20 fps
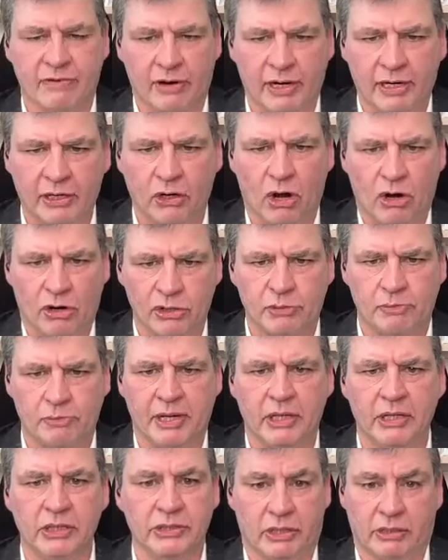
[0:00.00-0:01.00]
very large
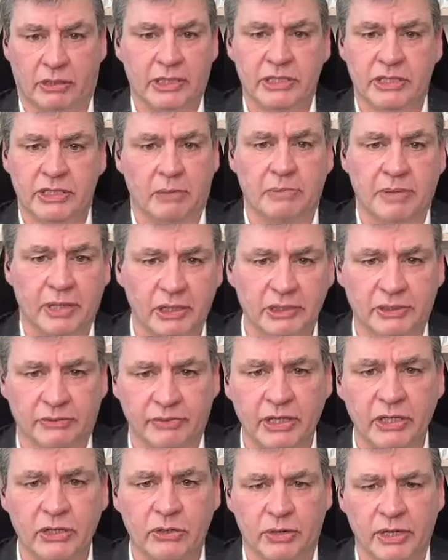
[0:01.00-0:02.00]
bills, or at least their bills
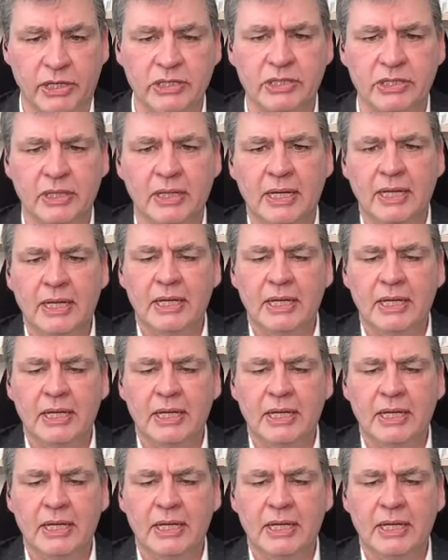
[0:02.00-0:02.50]
have increased.